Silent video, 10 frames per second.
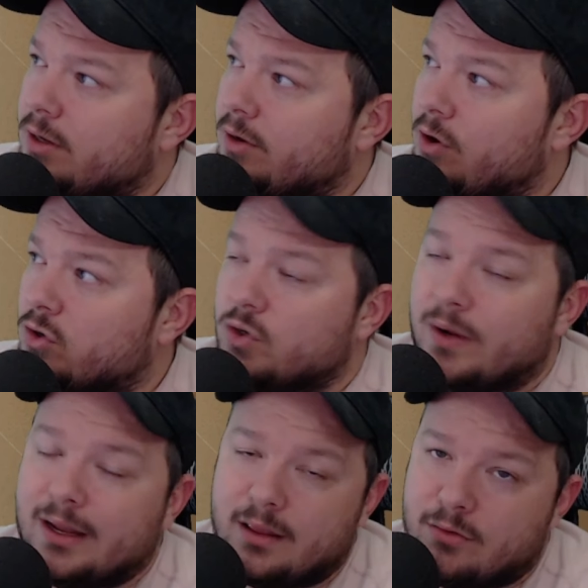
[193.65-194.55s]
You also
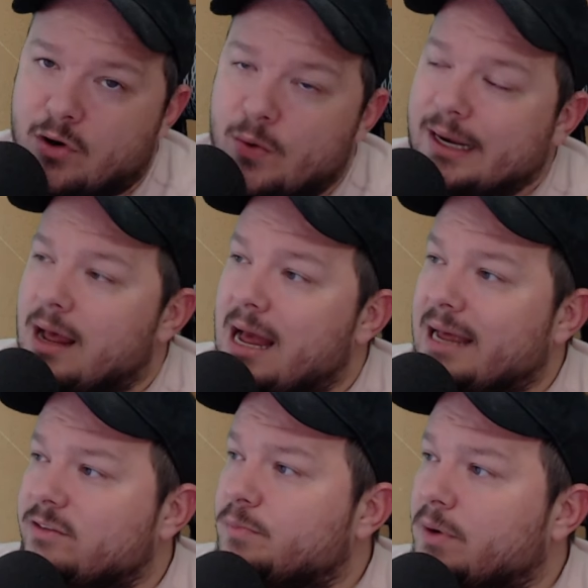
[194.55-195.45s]
get the throwing
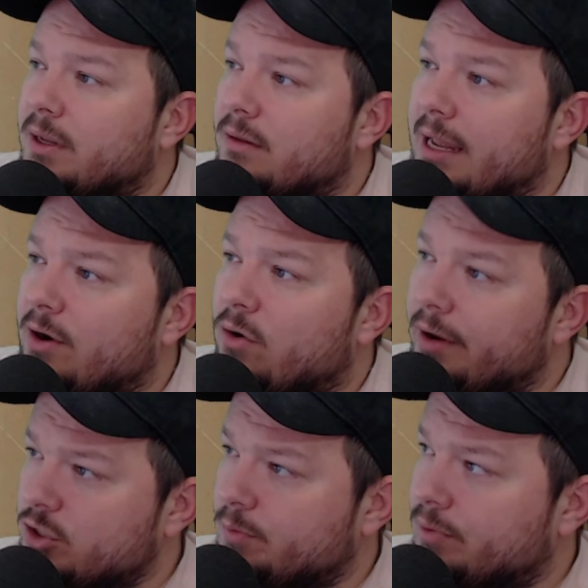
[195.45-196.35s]
knives, but later on
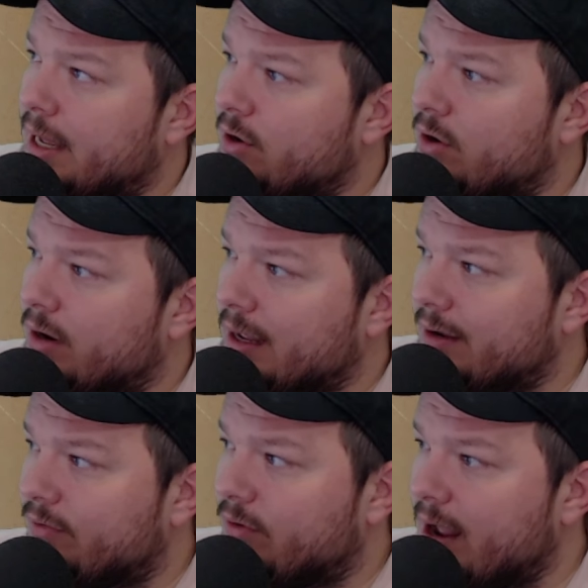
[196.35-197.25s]
as you play, you're going to get
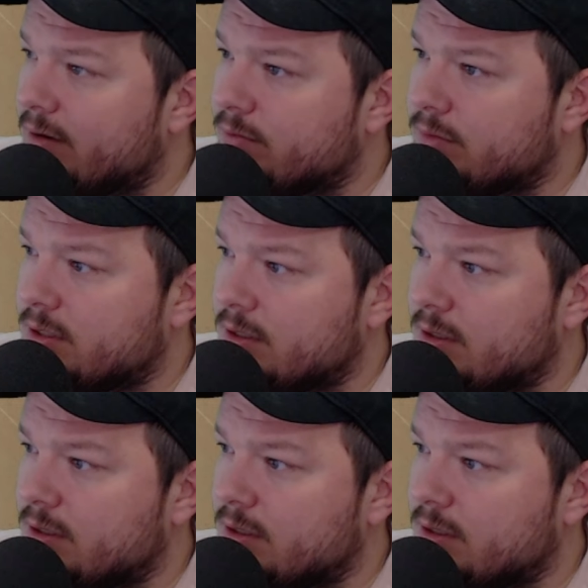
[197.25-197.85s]
different items,